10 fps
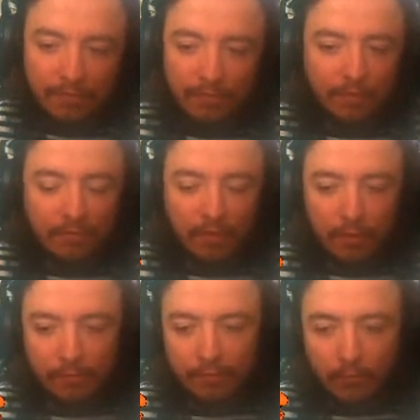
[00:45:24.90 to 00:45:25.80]
This
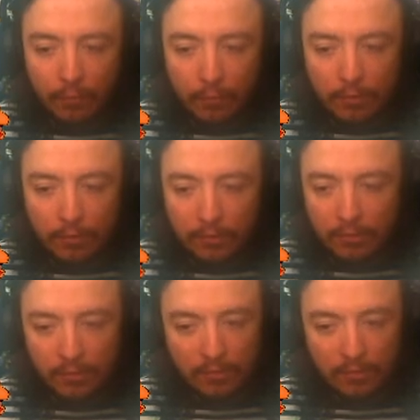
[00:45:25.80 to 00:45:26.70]
year is so weird.
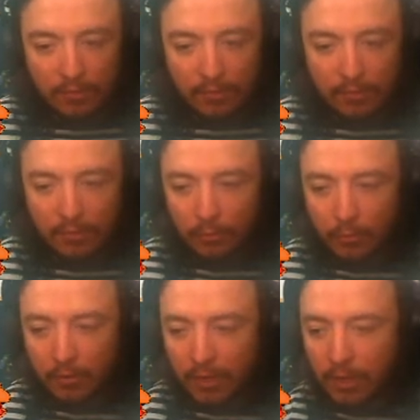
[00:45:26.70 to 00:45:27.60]

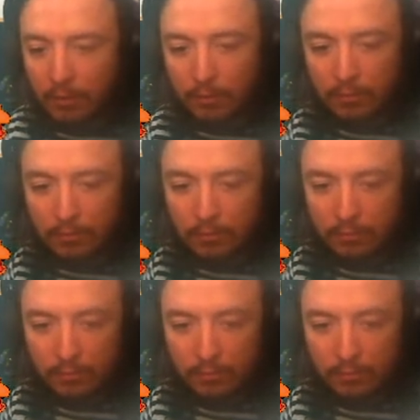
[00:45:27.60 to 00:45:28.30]
What the hell?